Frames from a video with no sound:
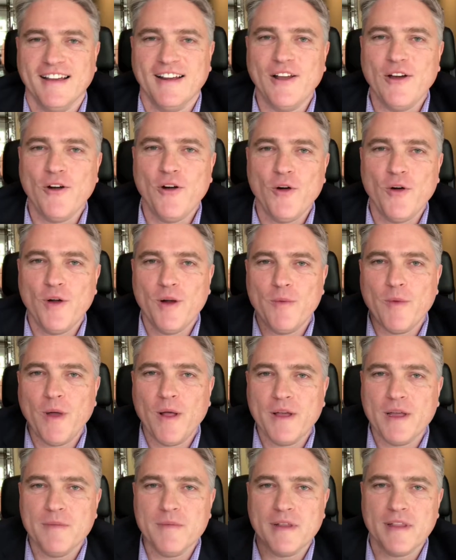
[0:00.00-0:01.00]
Hello and
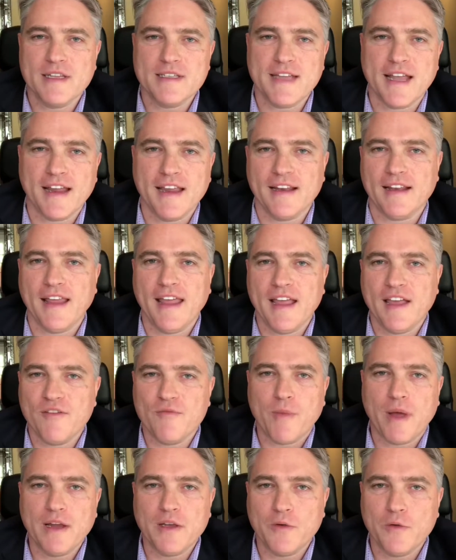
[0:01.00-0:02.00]
welcome to the second leg of
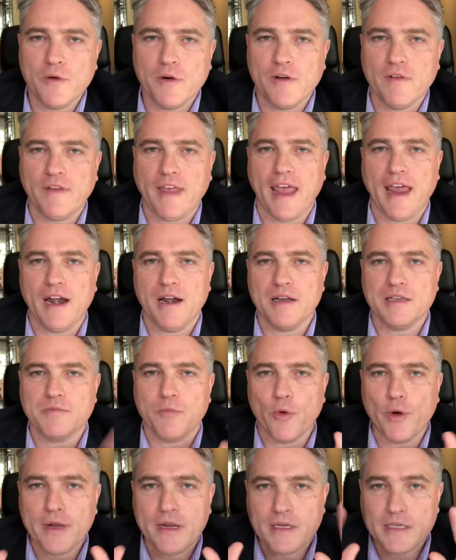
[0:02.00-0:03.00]
my tour of Canada's
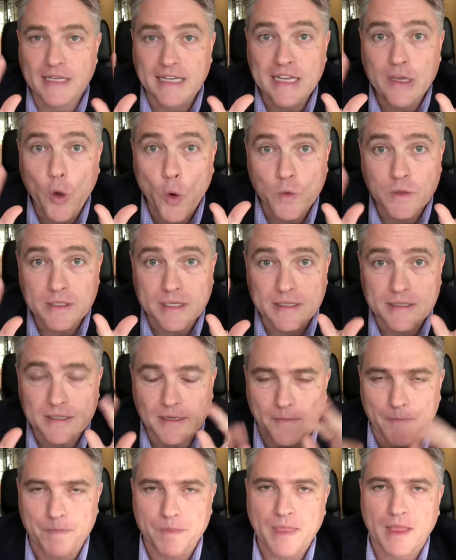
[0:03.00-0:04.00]
mortgage
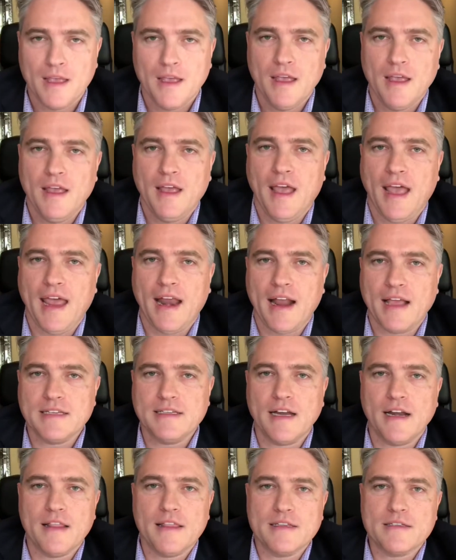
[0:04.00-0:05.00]
ecosystem. And I
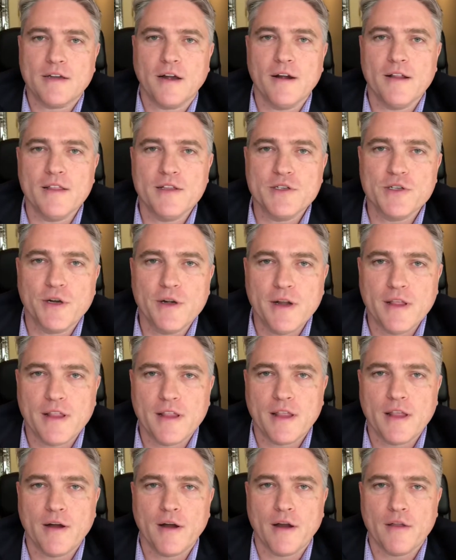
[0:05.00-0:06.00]
said at the start of the journey
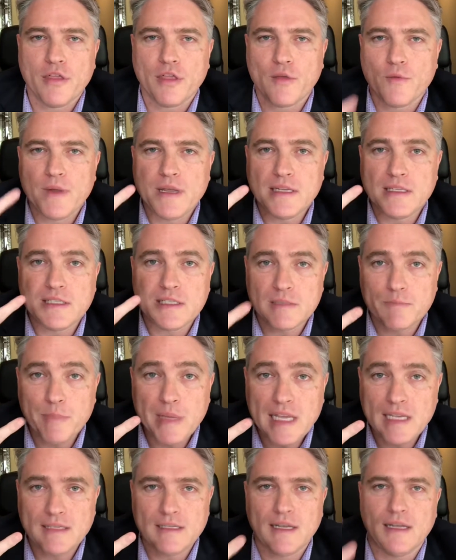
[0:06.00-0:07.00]
that there are three
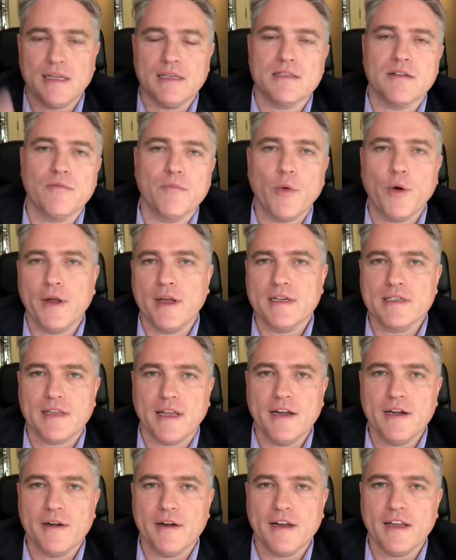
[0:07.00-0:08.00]
species of mortgage
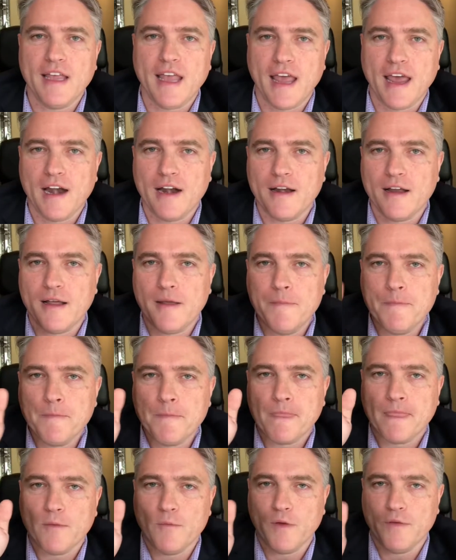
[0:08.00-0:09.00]
lender in Canada.
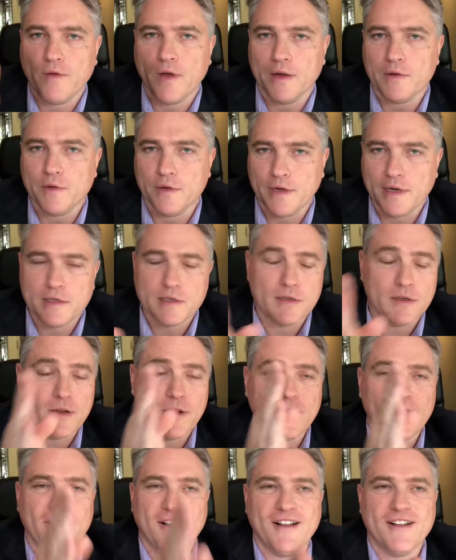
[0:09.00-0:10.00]
We've got
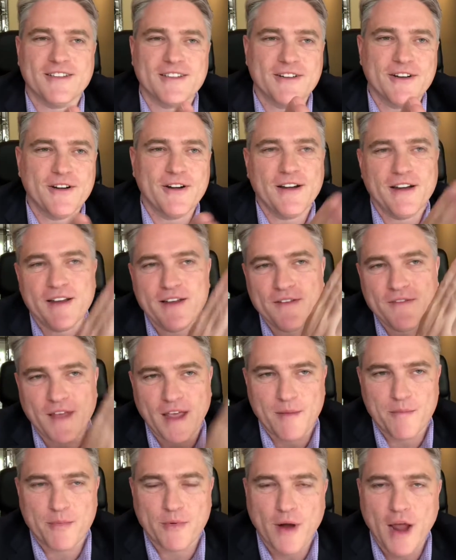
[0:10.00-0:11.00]
traditional, alternative,
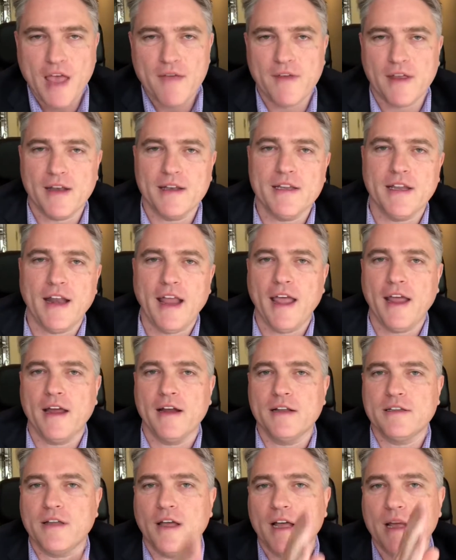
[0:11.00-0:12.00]
and private. And today I'm going
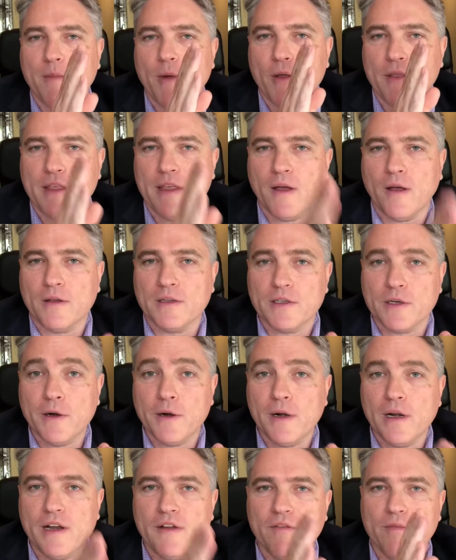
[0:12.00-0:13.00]
to talk about the
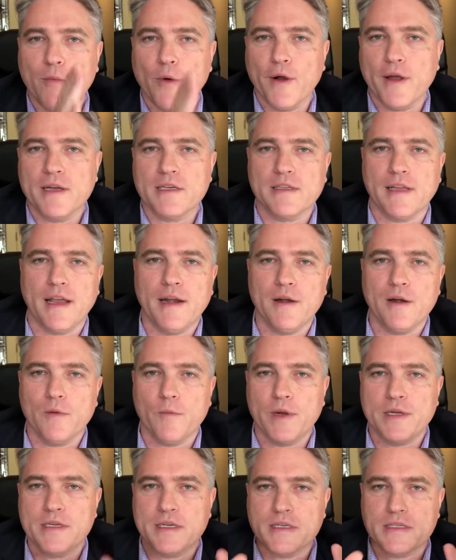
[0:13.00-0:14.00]
alternative mortgage lender,
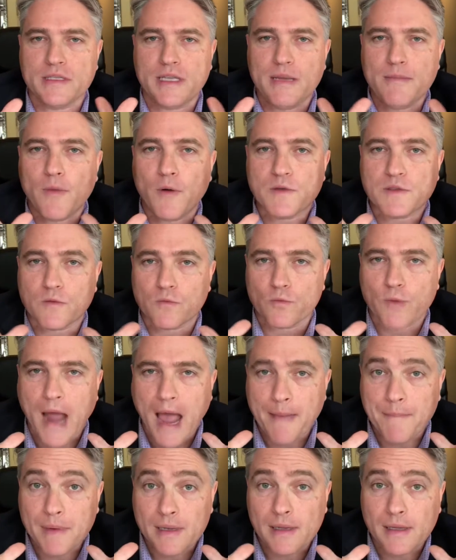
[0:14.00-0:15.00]
which is the most
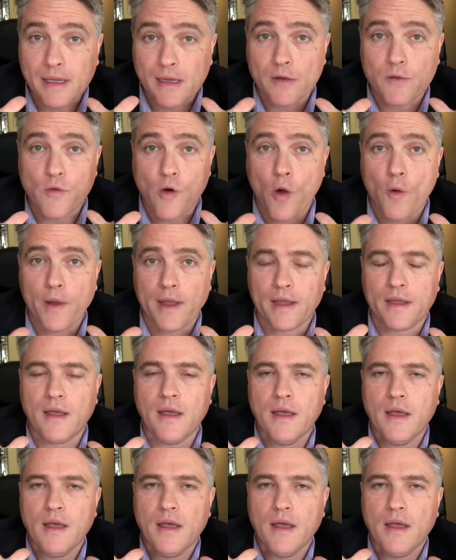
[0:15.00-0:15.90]
rapidly growing